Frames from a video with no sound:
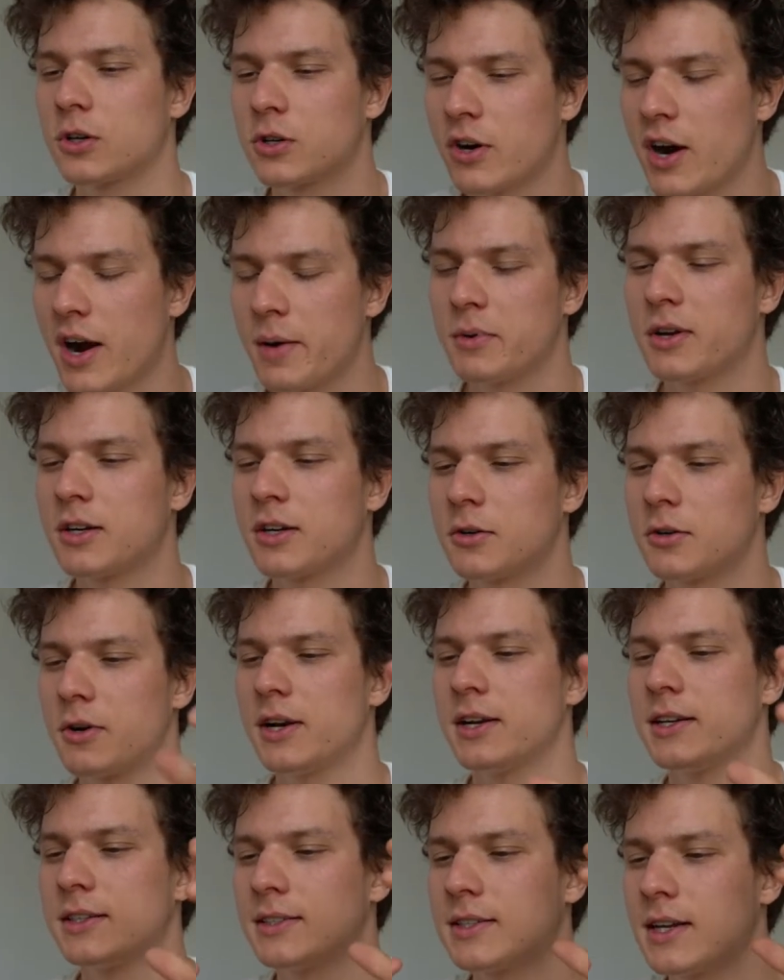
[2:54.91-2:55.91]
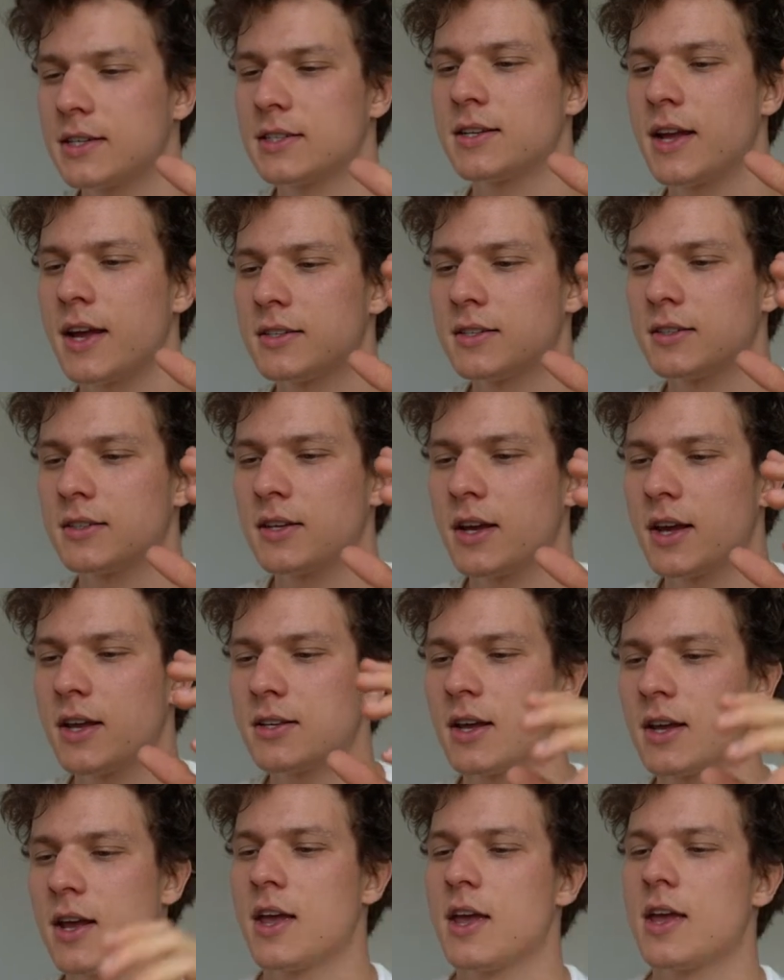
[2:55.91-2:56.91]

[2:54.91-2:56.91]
Kramnik really doesn't hesitate.